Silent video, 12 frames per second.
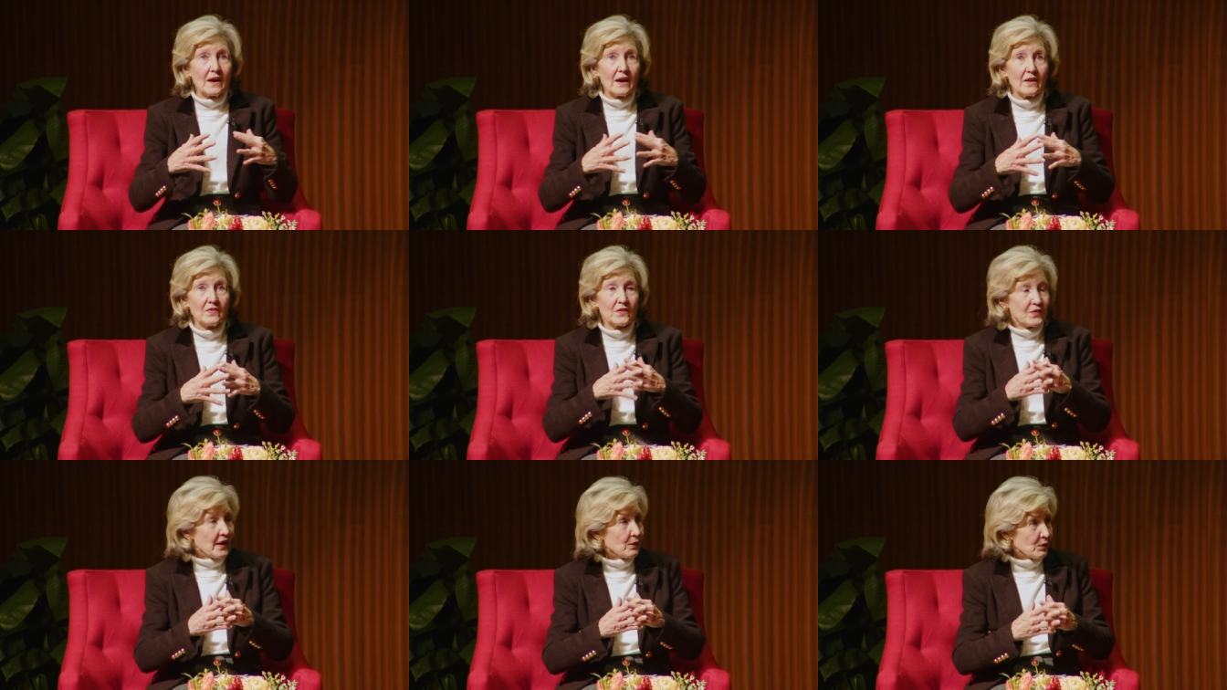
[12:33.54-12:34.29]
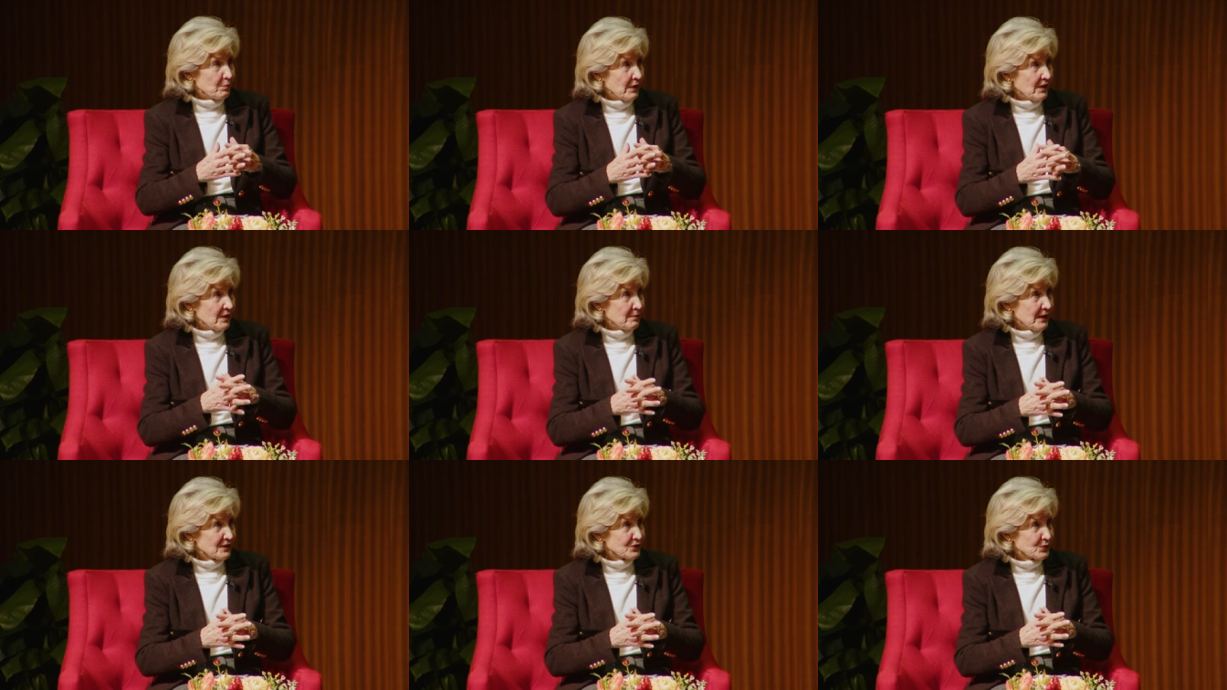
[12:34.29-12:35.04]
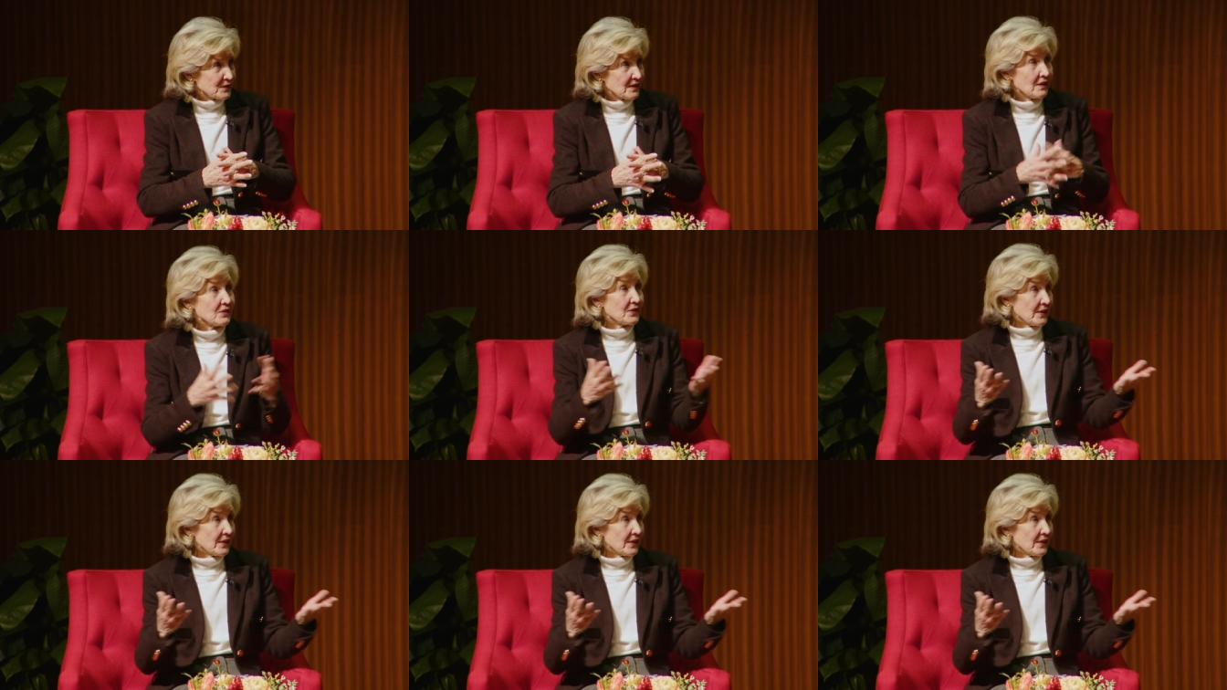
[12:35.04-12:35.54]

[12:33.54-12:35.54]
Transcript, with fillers: and that that would be the best result.